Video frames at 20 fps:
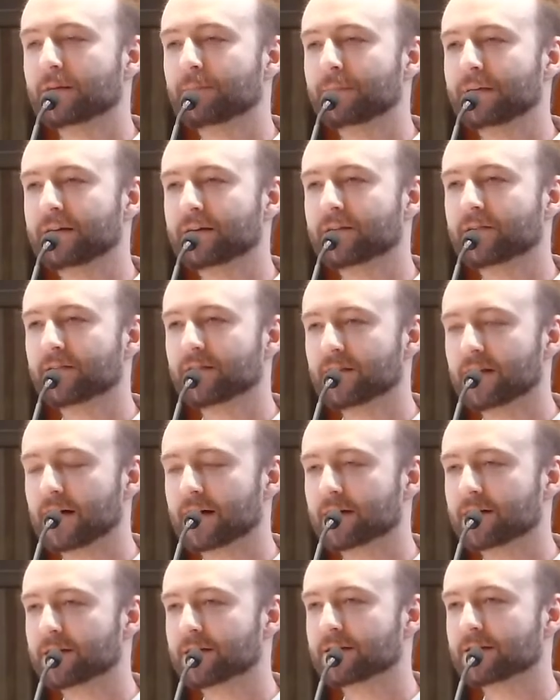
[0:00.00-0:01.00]
because
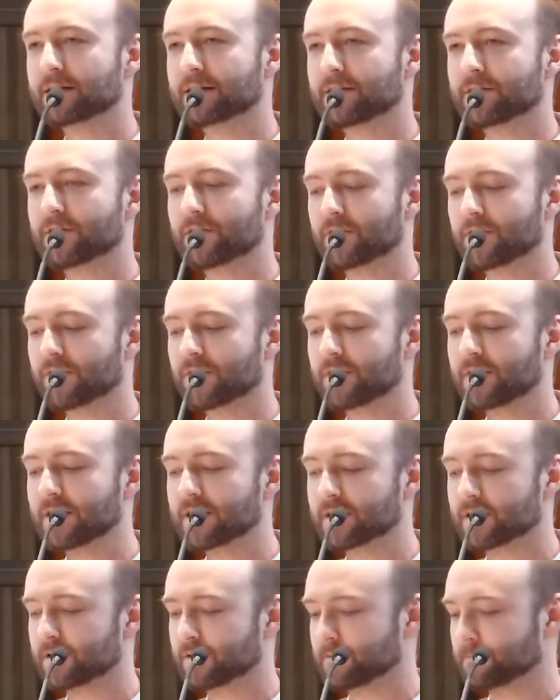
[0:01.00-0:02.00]
luck is a
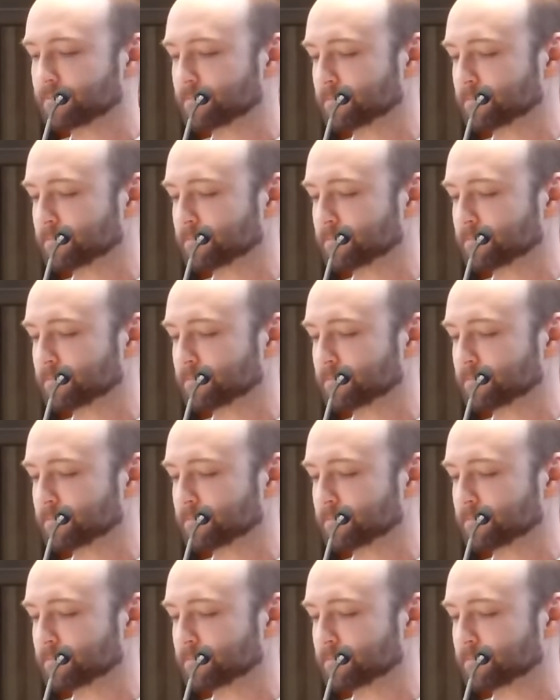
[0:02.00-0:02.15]
skill.